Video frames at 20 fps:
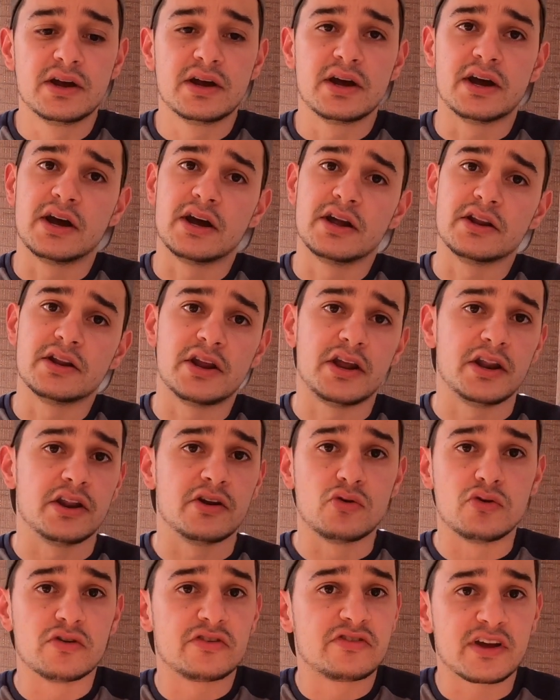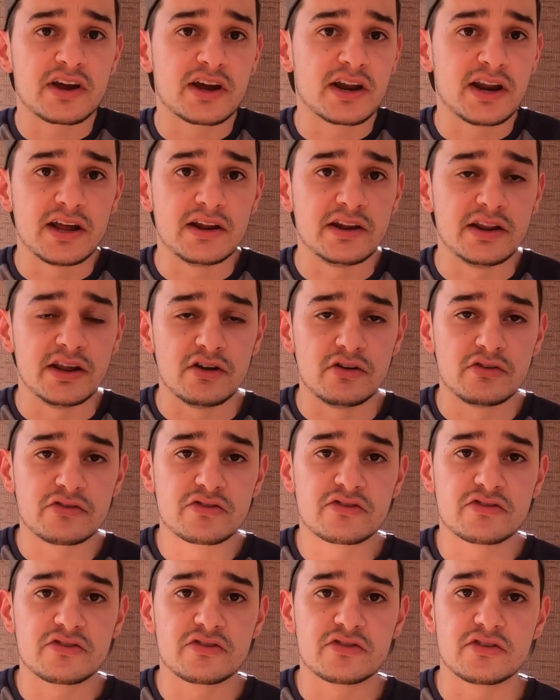and then all second-hand
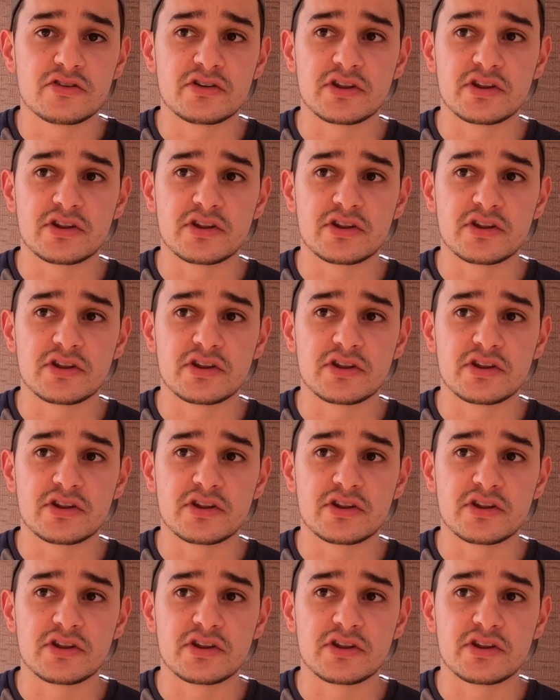deals.